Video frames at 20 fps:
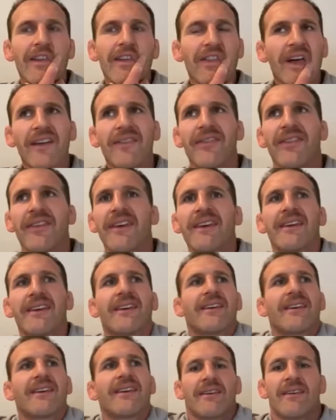I
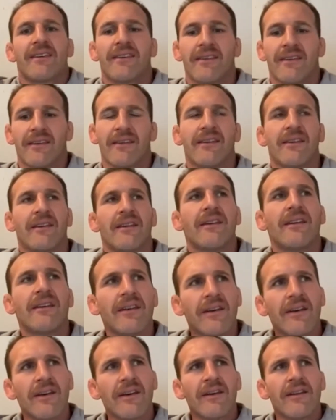think
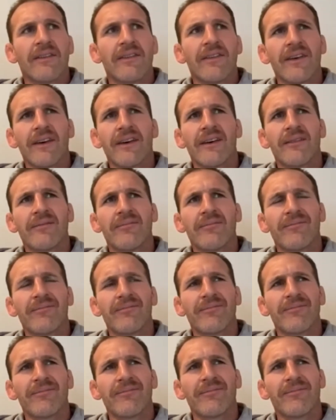there's
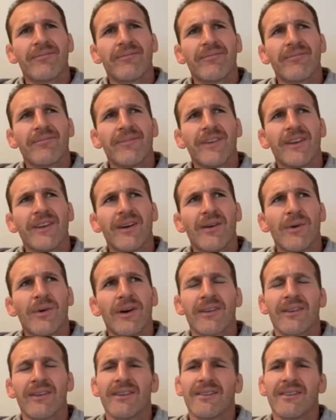
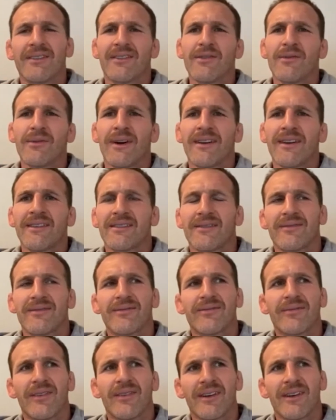2 ways of,
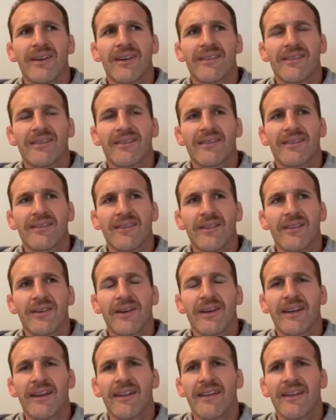I guess,
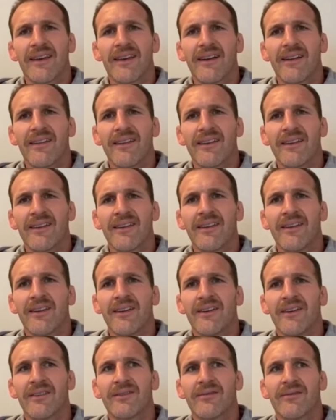looking at that. I think,
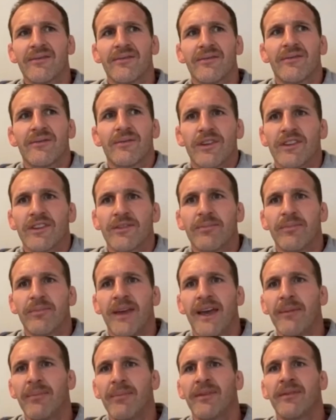what's
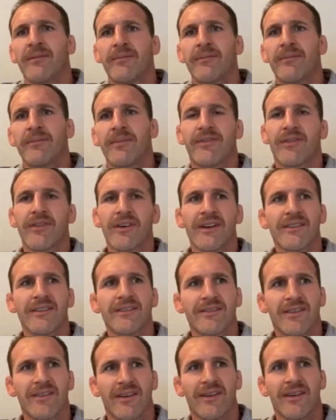happened before
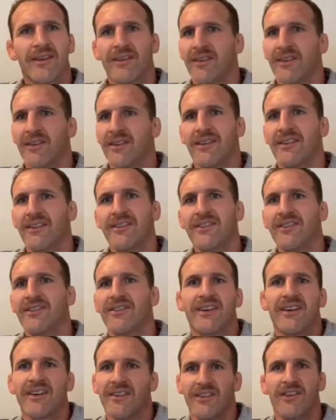us. So in New
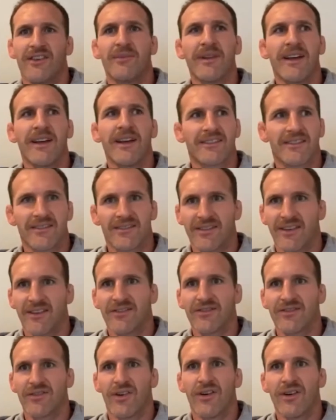Zealand, the All Blacks are so
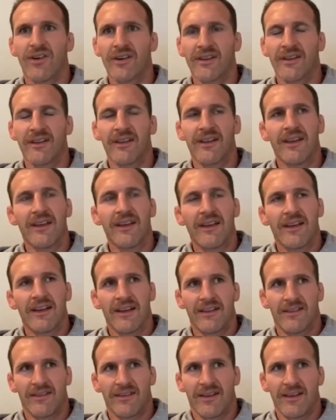strong
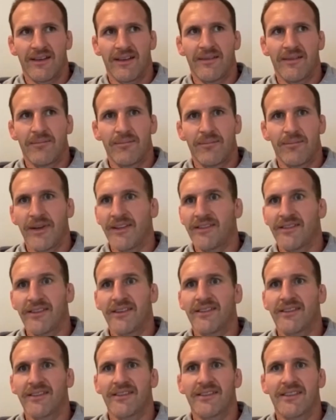and been so
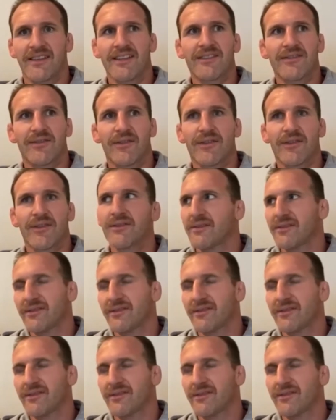successful,